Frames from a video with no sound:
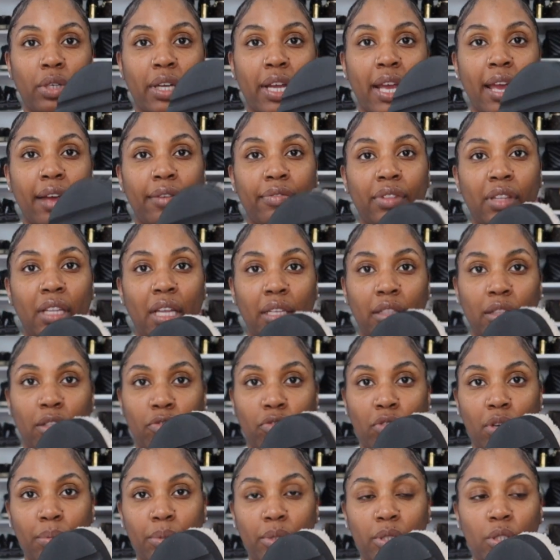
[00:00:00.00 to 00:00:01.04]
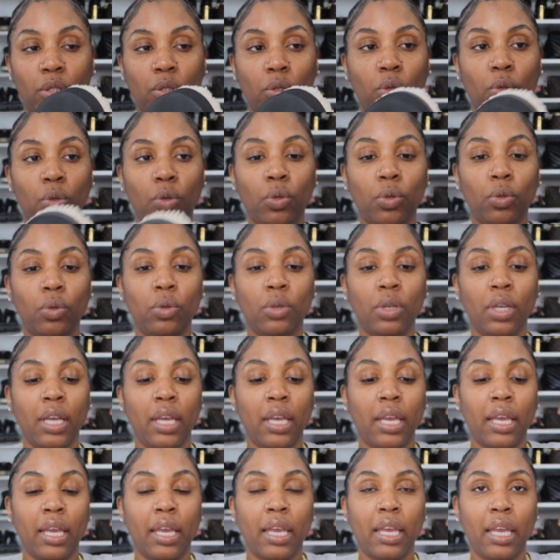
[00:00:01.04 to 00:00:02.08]
They have like the rubber sole
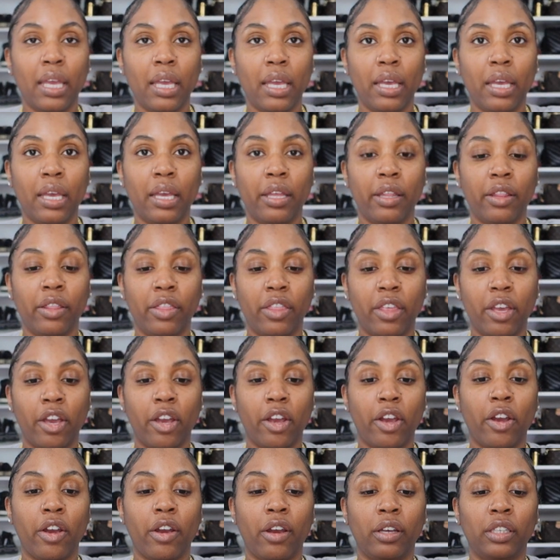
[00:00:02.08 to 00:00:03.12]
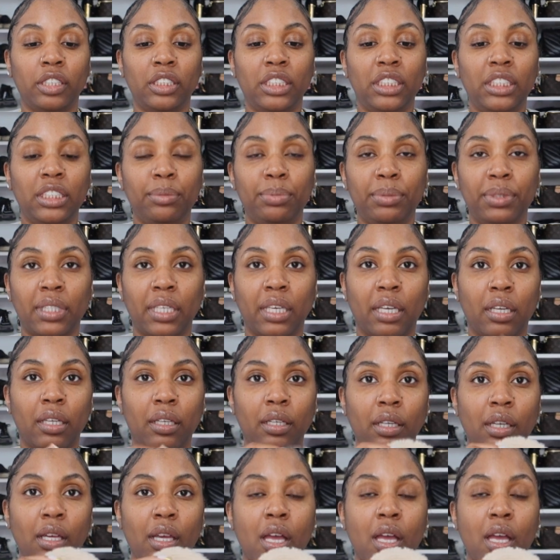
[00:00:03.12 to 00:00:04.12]
and they're sheepskin.